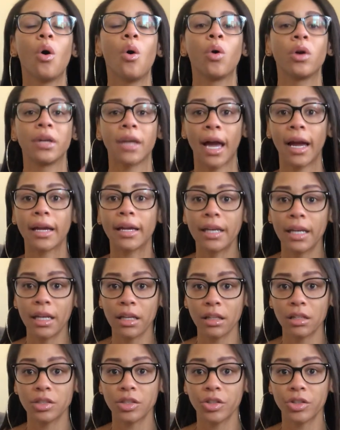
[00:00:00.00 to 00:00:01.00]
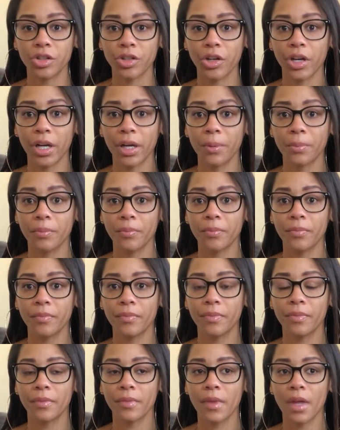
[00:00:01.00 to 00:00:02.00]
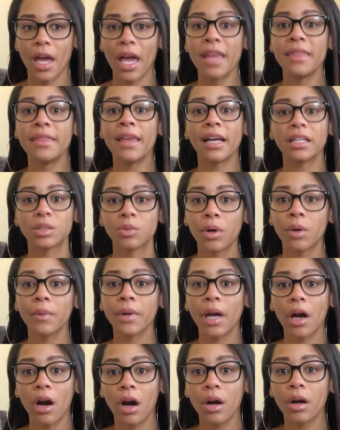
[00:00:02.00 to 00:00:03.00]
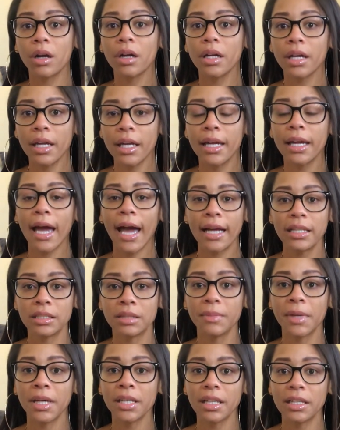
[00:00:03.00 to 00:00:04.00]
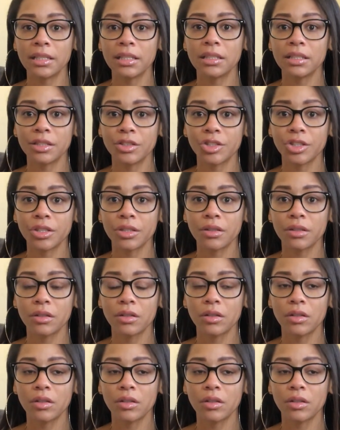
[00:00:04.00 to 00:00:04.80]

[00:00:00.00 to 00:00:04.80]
or not getting the surgery. And that's where we are. He had to make that decision.